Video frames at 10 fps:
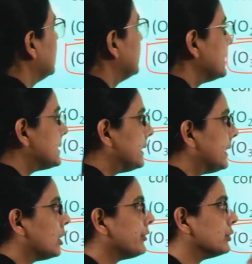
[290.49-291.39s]
This
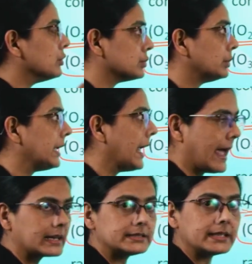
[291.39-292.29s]
layer of ozone
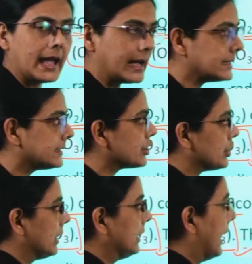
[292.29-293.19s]
acts as a
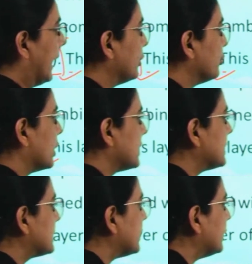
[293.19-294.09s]
shield, and what
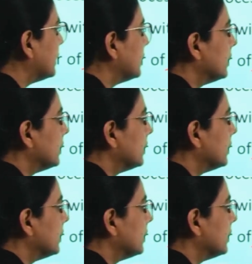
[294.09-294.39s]
is the